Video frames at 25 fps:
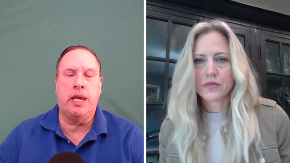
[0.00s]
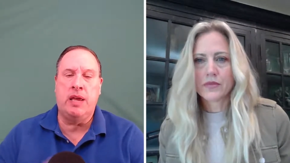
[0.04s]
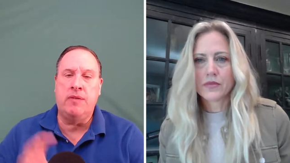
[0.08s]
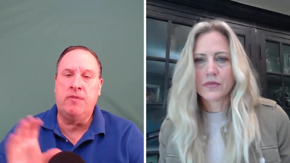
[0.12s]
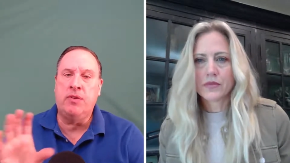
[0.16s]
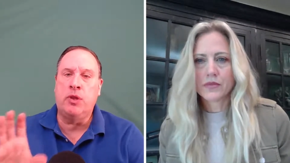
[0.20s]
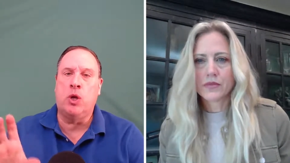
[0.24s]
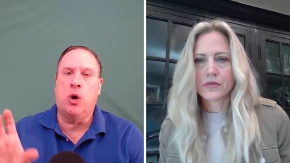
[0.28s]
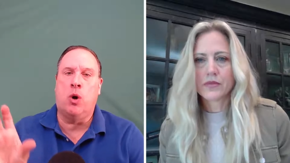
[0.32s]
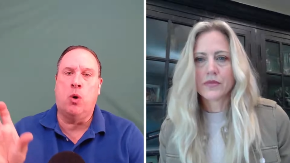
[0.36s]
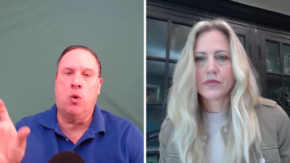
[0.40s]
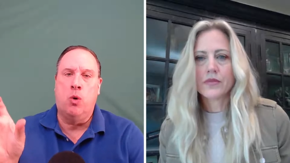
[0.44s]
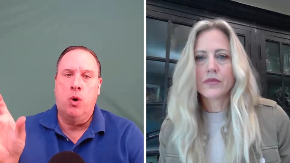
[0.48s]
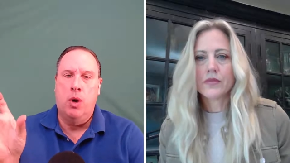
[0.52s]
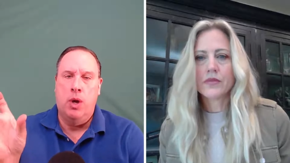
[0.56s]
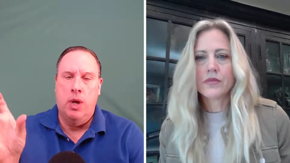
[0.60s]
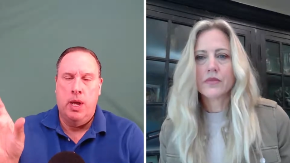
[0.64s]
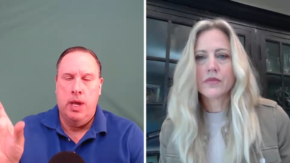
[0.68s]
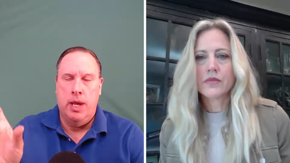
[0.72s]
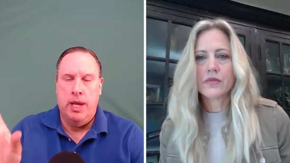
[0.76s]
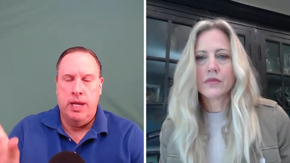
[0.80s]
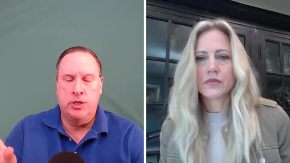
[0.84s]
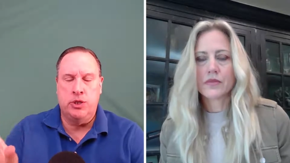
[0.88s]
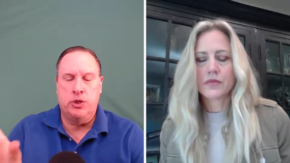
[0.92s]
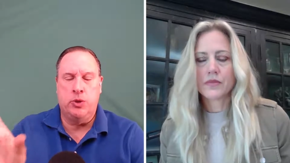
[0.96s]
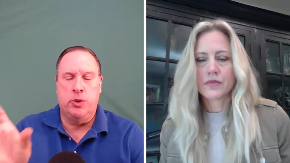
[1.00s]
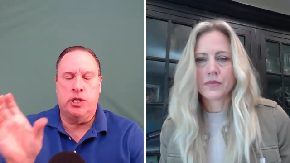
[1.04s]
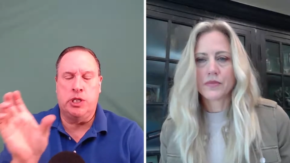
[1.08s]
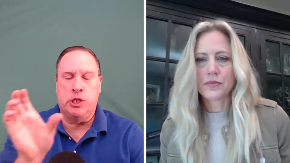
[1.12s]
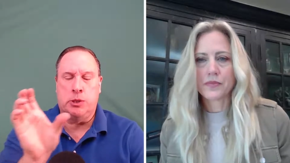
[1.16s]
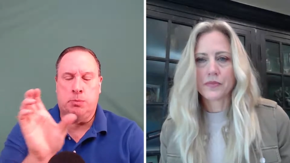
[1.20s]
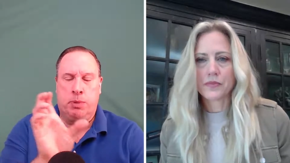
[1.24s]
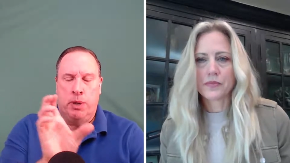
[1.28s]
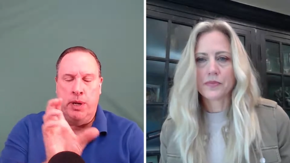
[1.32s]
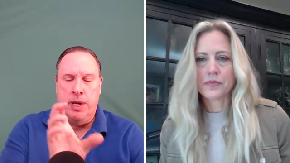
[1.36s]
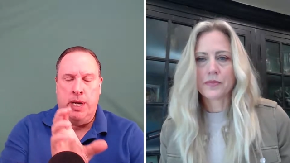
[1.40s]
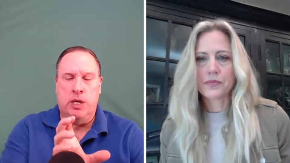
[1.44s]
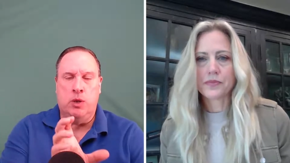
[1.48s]
Speaker 1: Even though, as you
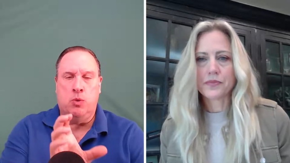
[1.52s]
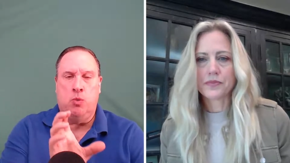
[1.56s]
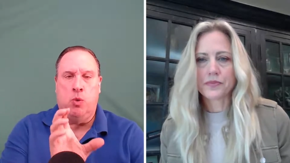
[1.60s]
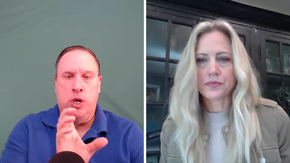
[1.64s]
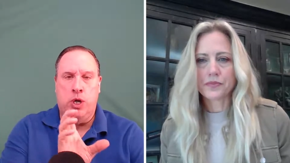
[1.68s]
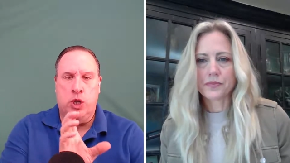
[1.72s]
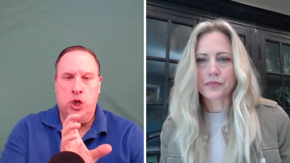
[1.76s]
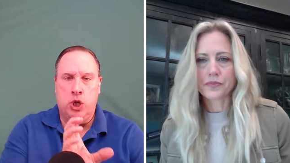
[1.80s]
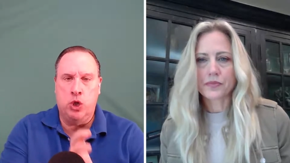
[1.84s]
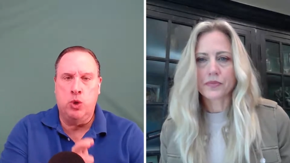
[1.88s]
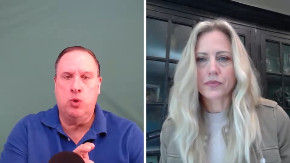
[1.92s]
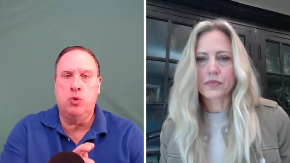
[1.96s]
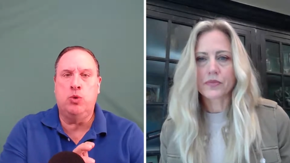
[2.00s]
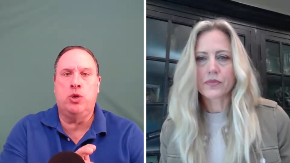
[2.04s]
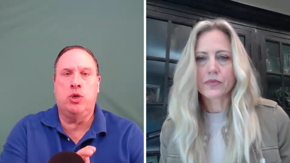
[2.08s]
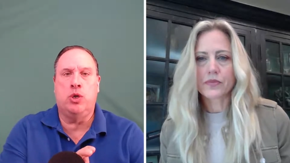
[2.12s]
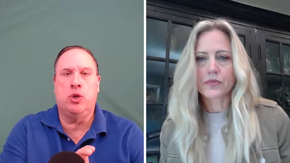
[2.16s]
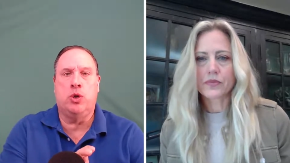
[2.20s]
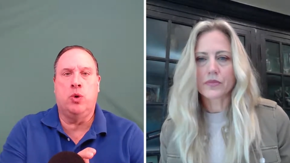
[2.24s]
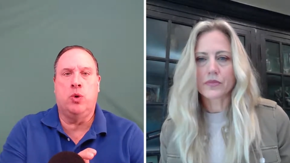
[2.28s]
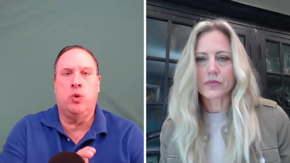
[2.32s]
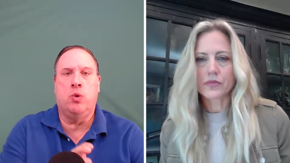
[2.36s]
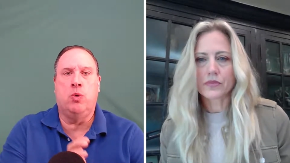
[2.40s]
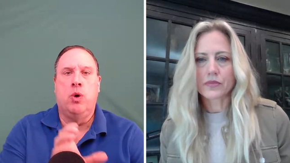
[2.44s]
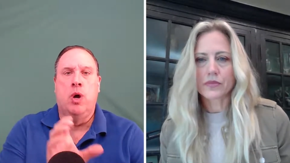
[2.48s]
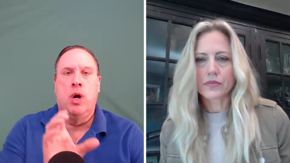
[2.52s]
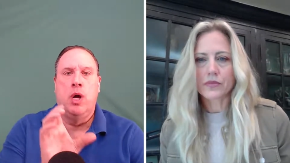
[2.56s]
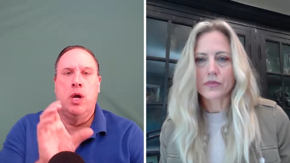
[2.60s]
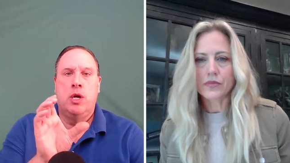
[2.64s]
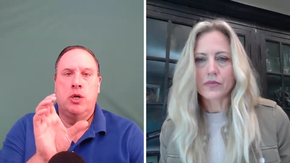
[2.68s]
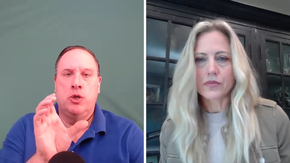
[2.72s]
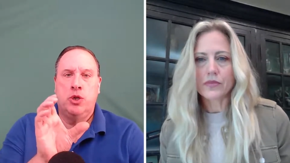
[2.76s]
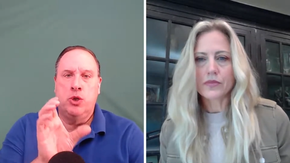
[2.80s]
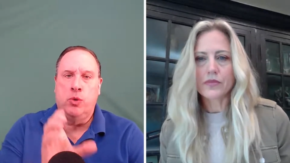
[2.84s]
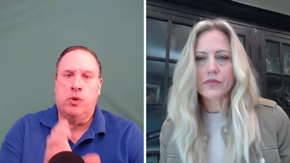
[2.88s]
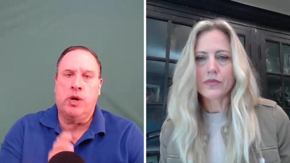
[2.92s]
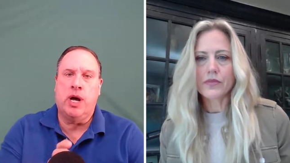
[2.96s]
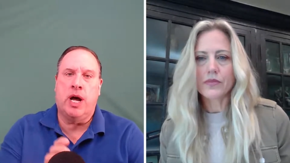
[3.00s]
explained what you do,
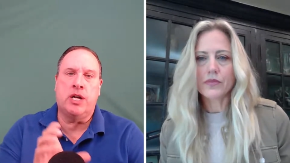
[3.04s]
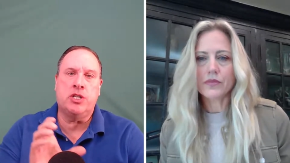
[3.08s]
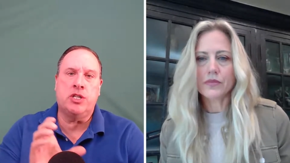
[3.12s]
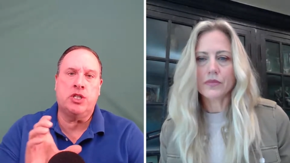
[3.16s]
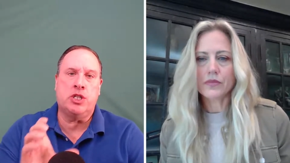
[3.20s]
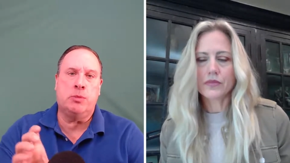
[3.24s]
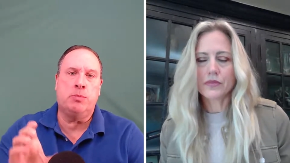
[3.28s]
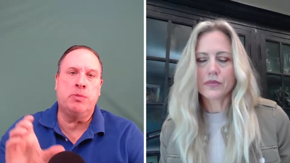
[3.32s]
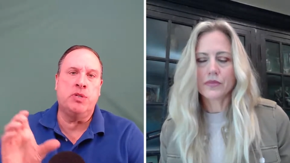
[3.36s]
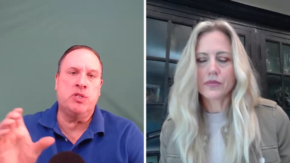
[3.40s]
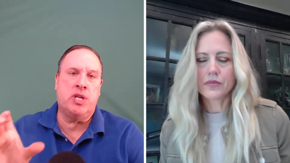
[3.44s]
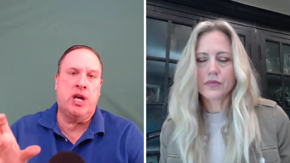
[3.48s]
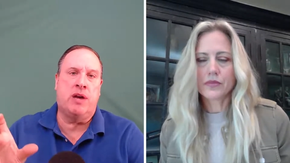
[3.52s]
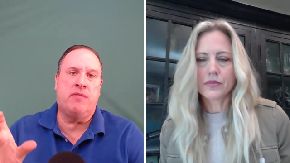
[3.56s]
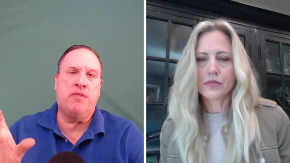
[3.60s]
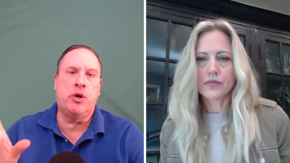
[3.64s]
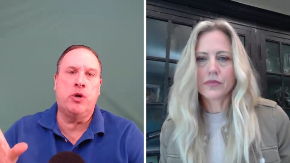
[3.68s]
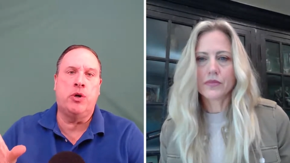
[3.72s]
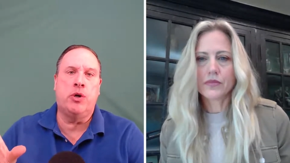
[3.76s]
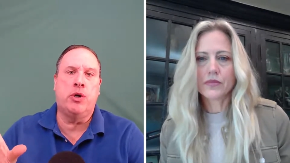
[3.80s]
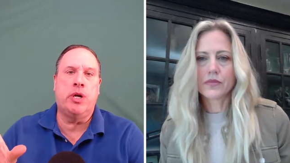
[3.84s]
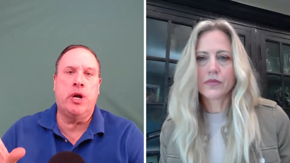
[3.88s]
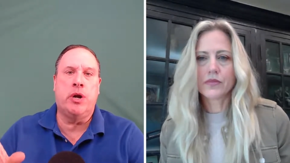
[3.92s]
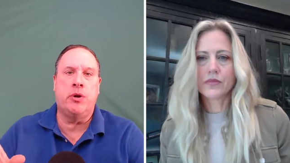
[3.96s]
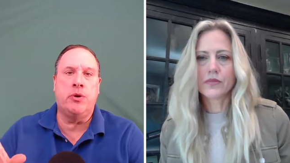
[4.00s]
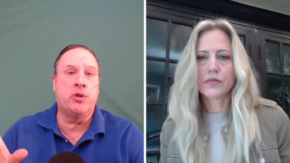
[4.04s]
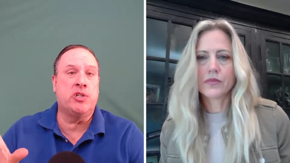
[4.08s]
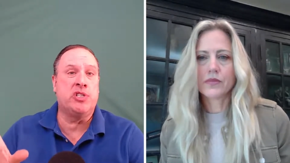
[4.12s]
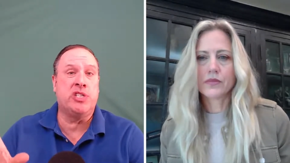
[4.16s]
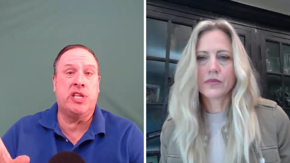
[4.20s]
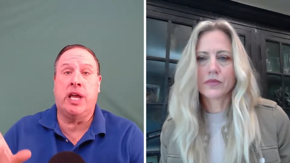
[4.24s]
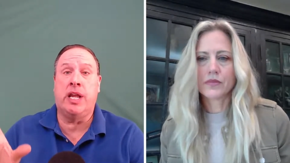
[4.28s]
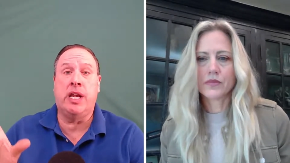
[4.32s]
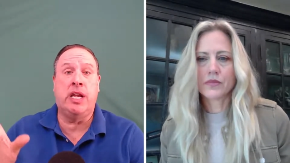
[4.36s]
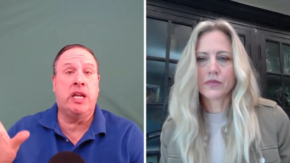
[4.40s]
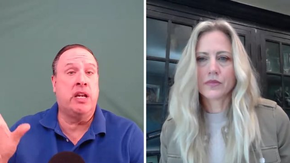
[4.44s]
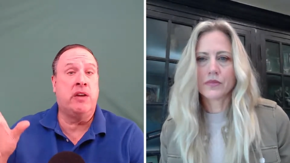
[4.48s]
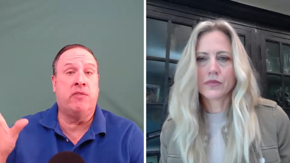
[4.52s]
do customers have a good
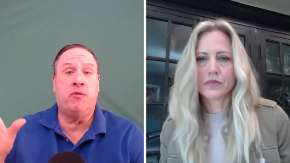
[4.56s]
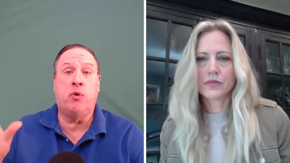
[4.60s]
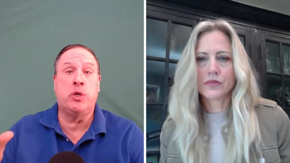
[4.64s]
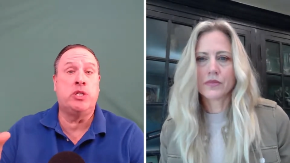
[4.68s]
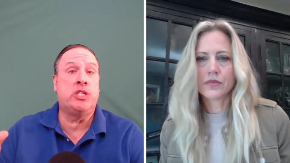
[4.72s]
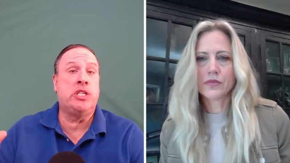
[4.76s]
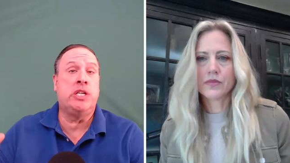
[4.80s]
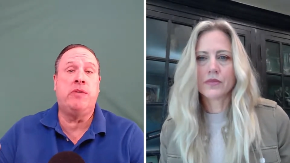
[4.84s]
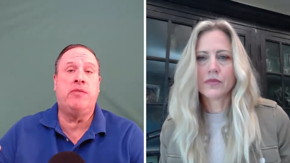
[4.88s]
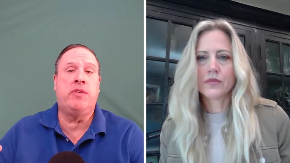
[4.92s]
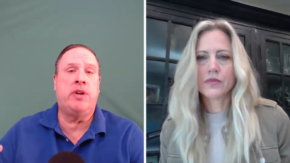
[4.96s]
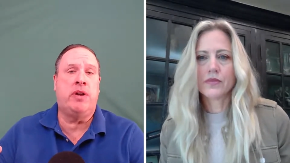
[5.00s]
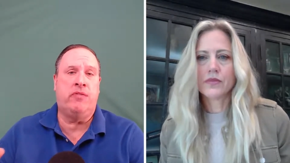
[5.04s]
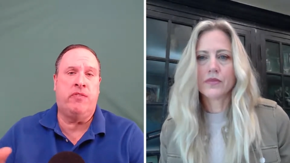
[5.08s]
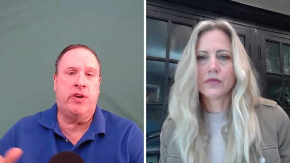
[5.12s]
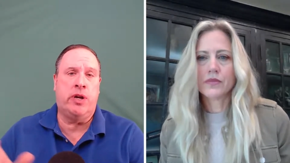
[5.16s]
understanding of what's even